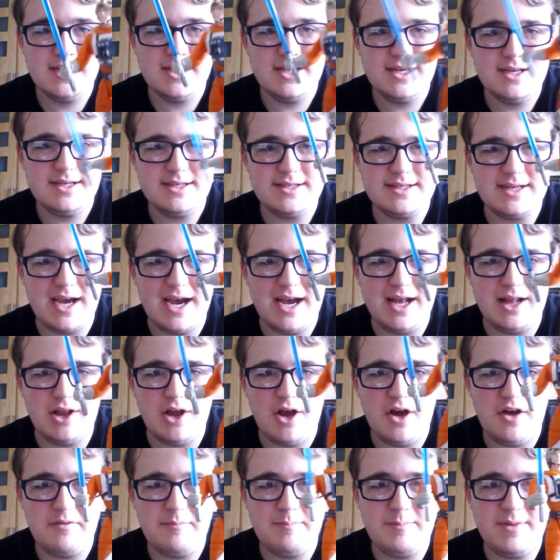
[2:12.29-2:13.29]
style
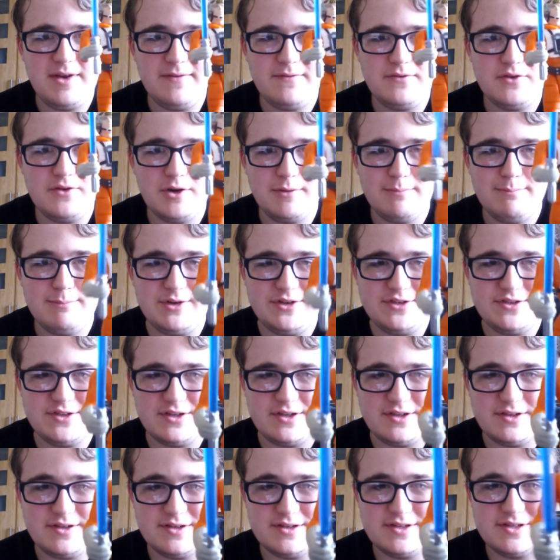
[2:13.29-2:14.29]
of beefed up
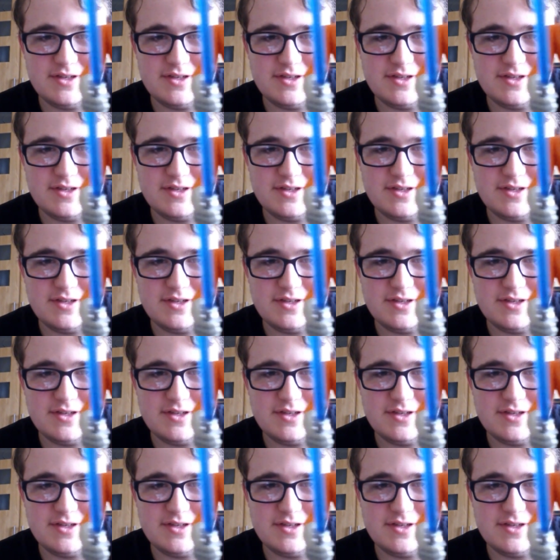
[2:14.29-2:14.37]
muscles